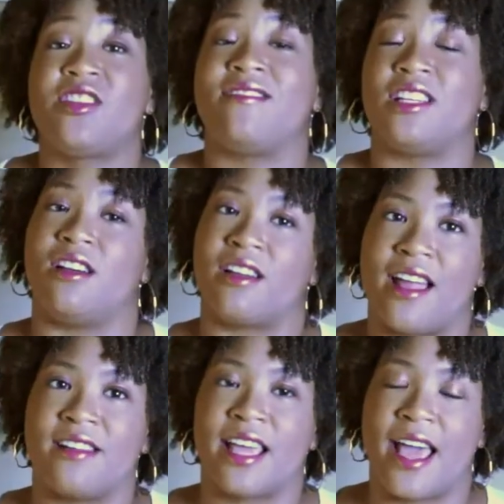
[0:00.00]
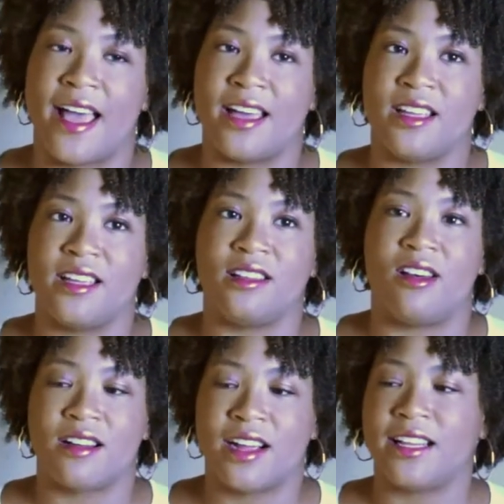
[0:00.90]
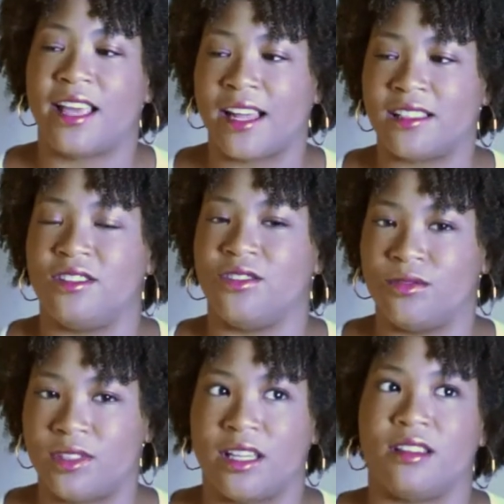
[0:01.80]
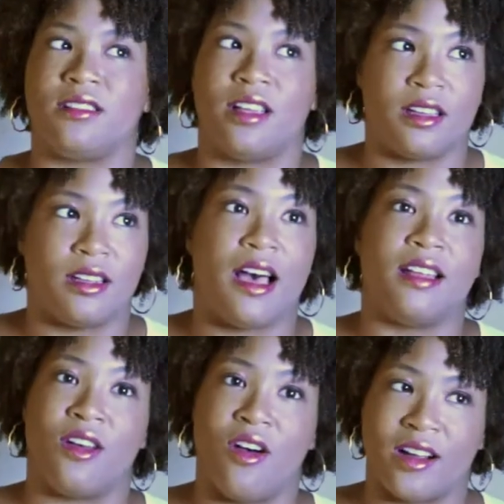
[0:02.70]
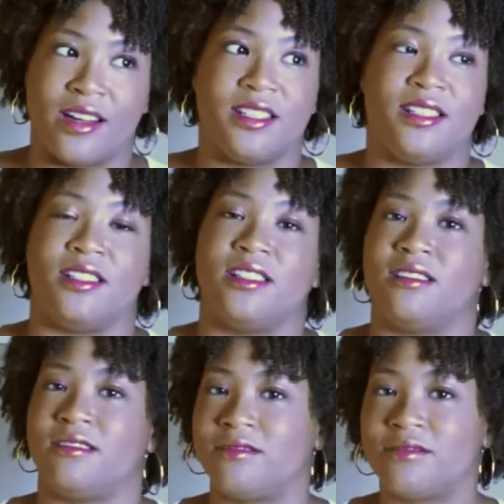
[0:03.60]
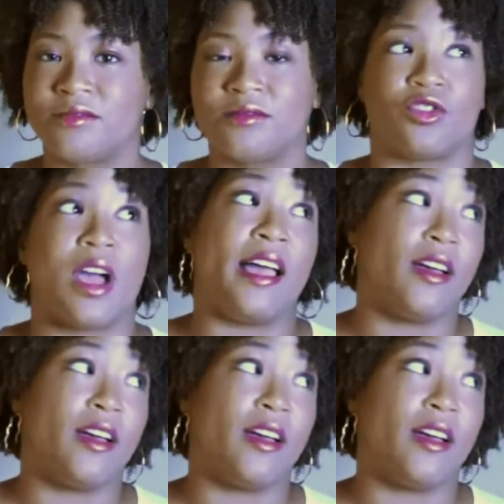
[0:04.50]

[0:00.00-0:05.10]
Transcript: you have a long-haired cat. Long-haired cats do tend to take a lot longer to dry